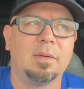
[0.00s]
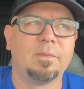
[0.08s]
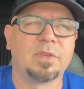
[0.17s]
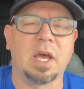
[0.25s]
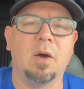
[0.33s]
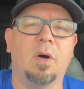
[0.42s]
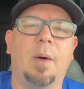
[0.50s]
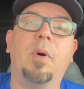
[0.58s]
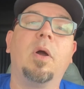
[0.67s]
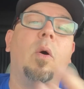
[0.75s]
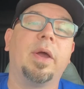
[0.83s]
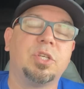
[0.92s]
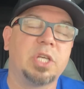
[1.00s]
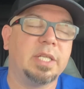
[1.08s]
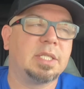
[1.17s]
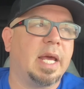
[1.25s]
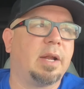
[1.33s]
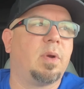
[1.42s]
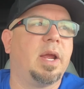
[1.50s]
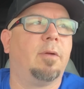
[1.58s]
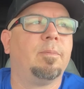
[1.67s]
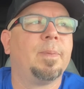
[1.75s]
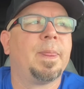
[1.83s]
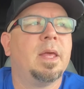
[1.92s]
So I'm gonna go ahead and change that
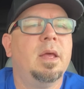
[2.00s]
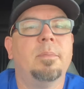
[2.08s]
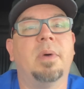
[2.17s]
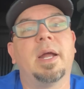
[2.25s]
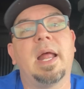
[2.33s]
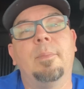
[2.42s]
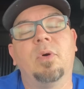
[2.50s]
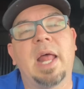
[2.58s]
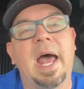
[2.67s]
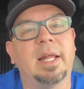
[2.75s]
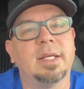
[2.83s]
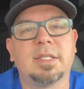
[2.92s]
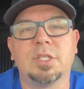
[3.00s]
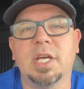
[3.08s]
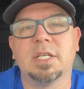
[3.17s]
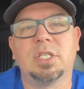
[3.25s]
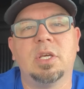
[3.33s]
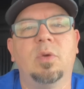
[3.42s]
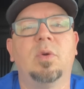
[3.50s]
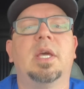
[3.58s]
around. But I'm gonna highly suggest you,